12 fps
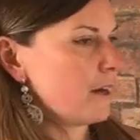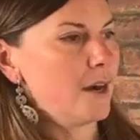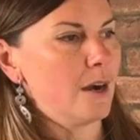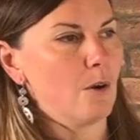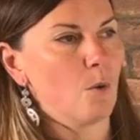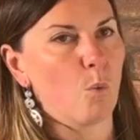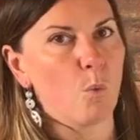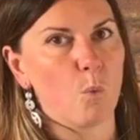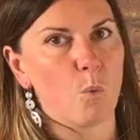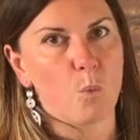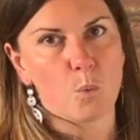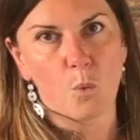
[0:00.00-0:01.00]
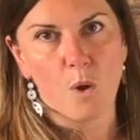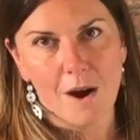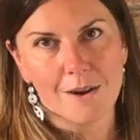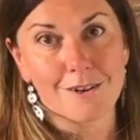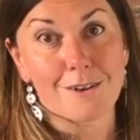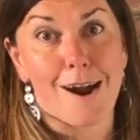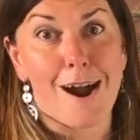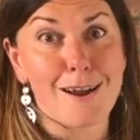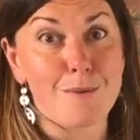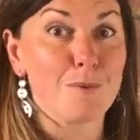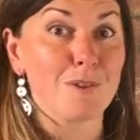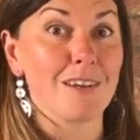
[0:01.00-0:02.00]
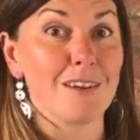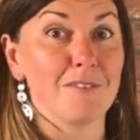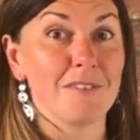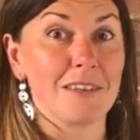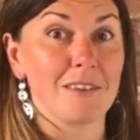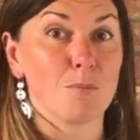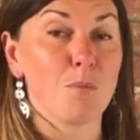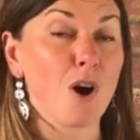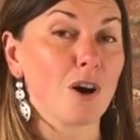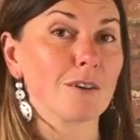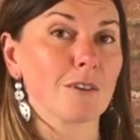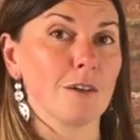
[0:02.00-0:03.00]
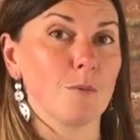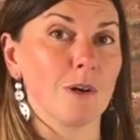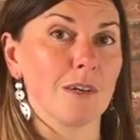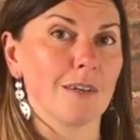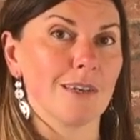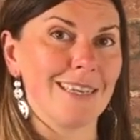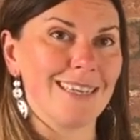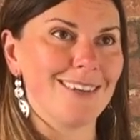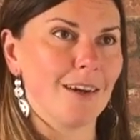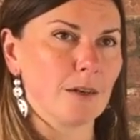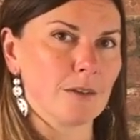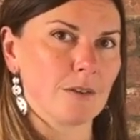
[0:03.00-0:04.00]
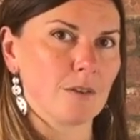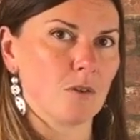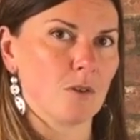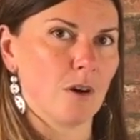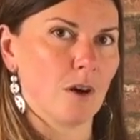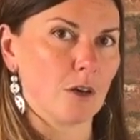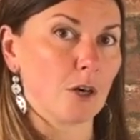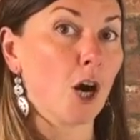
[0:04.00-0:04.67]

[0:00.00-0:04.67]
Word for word: Uh, water, I believe, is partly what conducts our